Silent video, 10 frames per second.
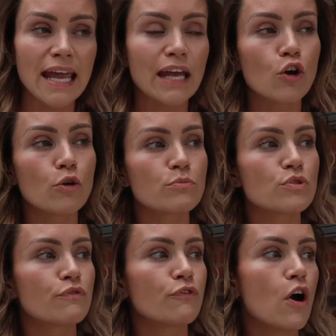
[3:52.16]
It
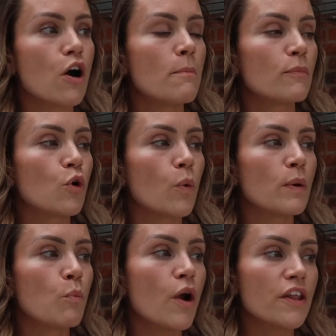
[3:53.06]
comes from
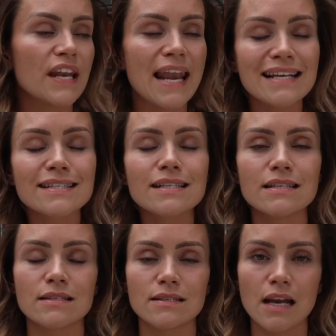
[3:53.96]
going, what are the
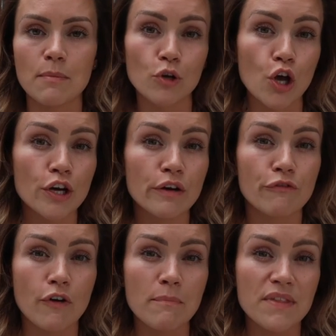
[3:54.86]
lessons that I'm learning
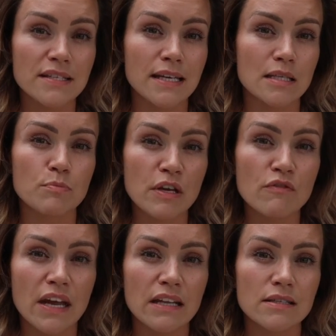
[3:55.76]
from this
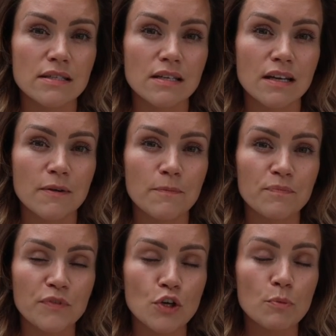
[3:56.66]
experience?
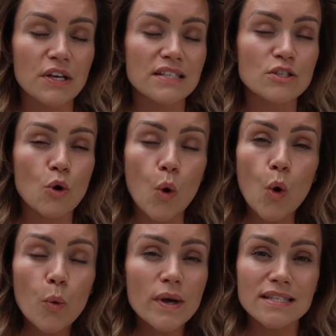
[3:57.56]
You know, because it's
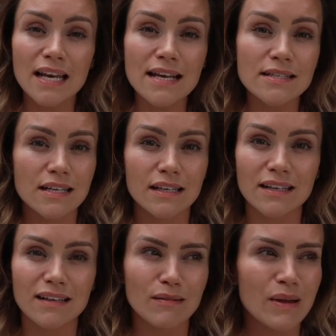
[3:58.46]
always a lesson.
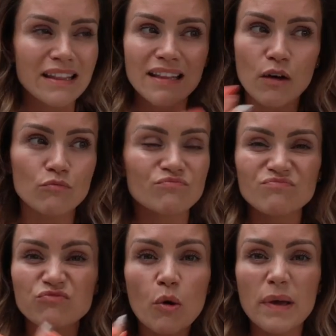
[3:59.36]
In that
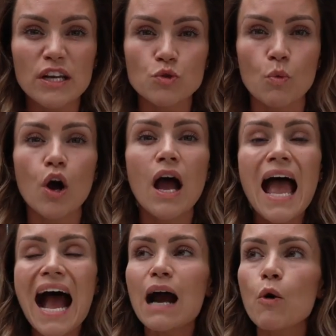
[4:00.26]
rubbish,
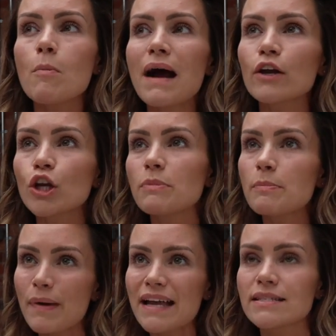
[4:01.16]
how am I going to be
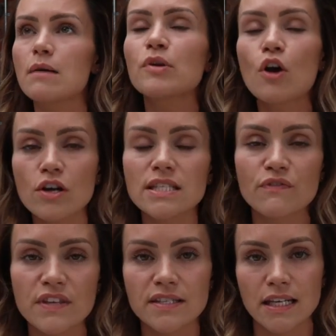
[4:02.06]
better because
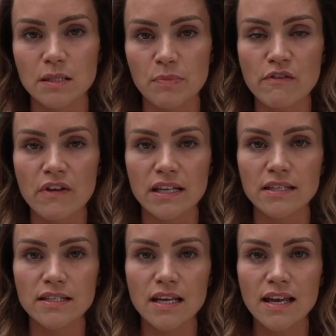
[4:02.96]
of this
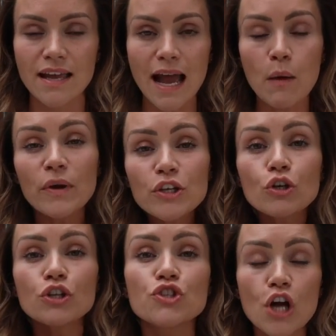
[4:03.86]
experience? And when you
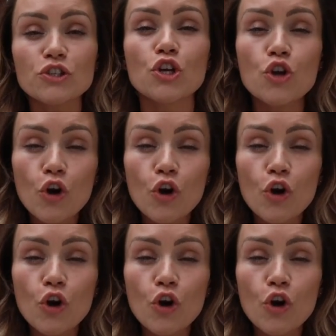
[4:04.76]
can start to